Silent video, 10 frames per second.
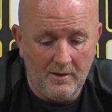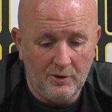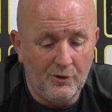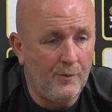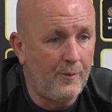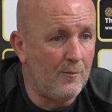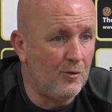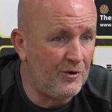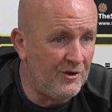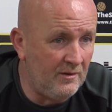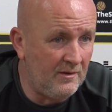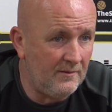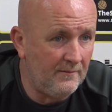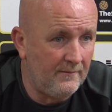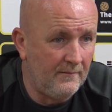2 promotions,
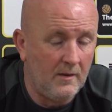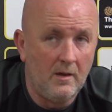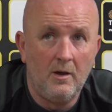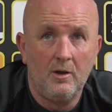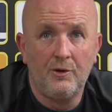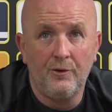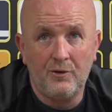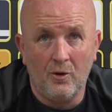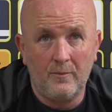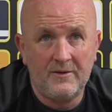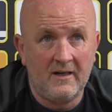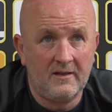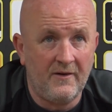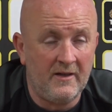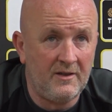2 top
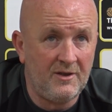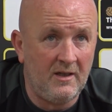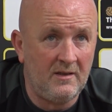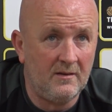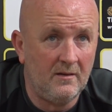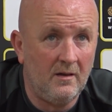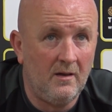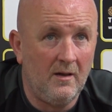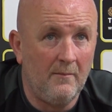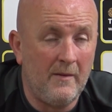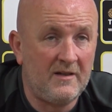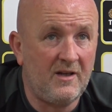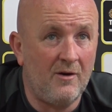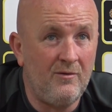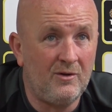6 finishes,
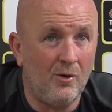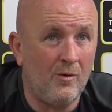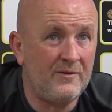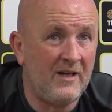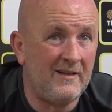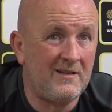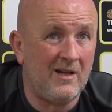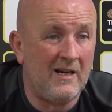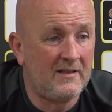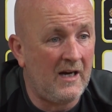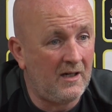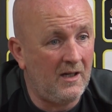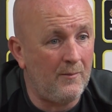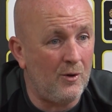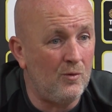missed out in top 6, last kick
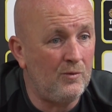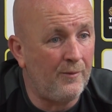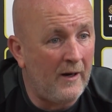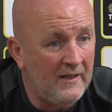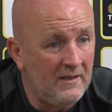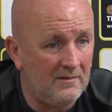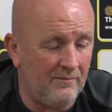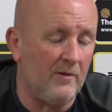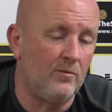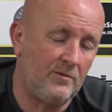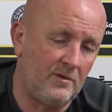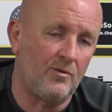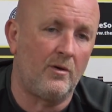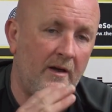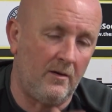of the ball twice,
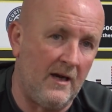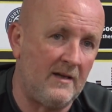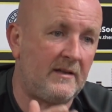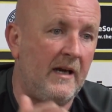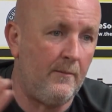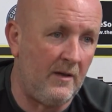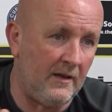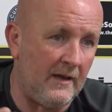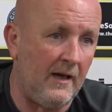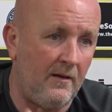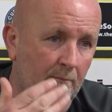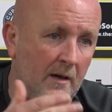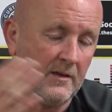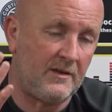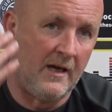last game of the day,
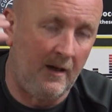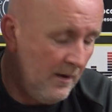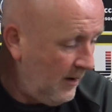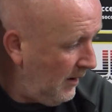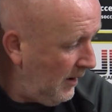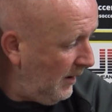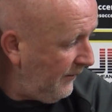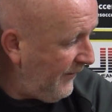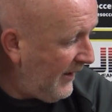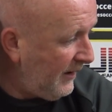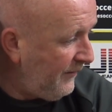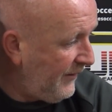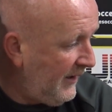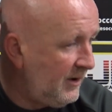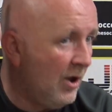match day
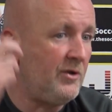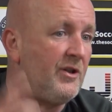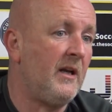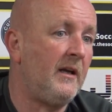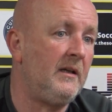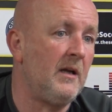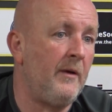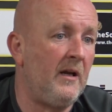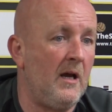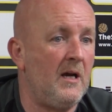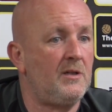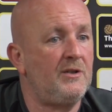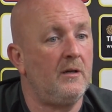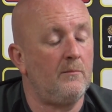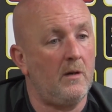33, Dundee United away
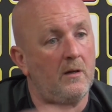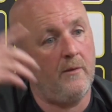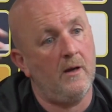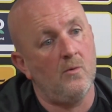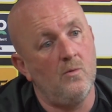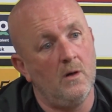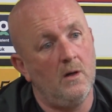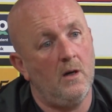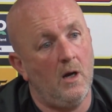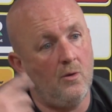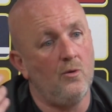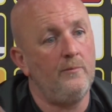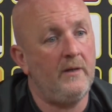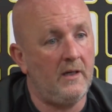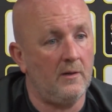last year, Motherwell at
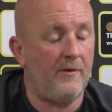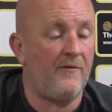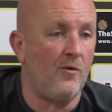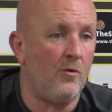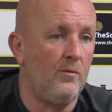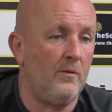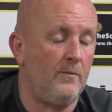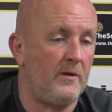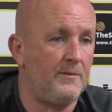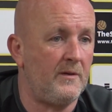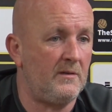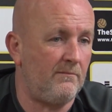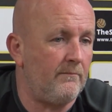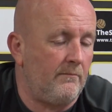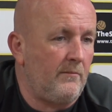home the year before, which was
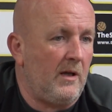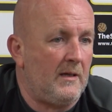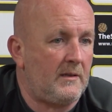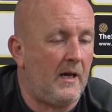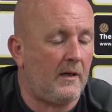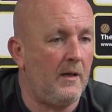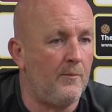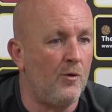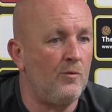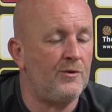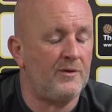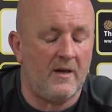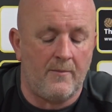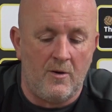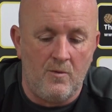last kick of the ball just
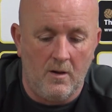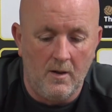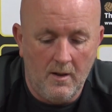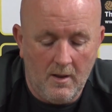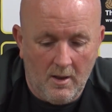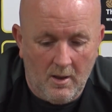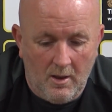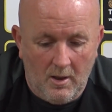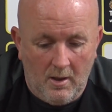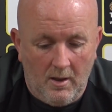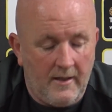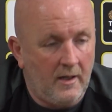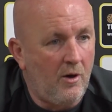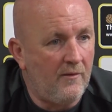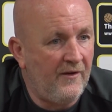about in
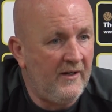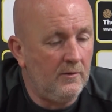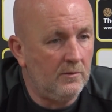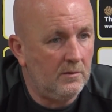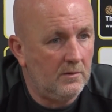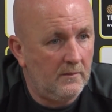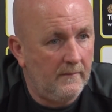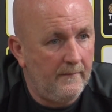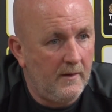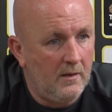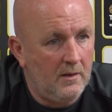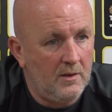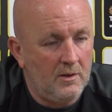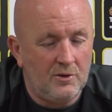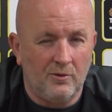a cup final.
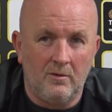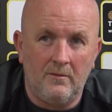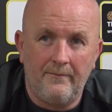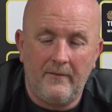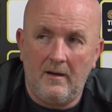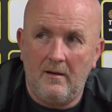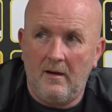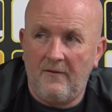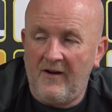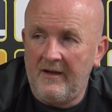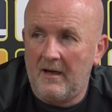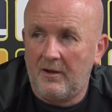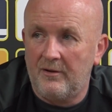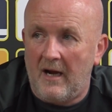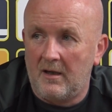So I think I
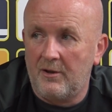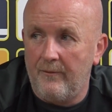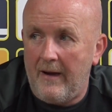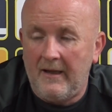could argue with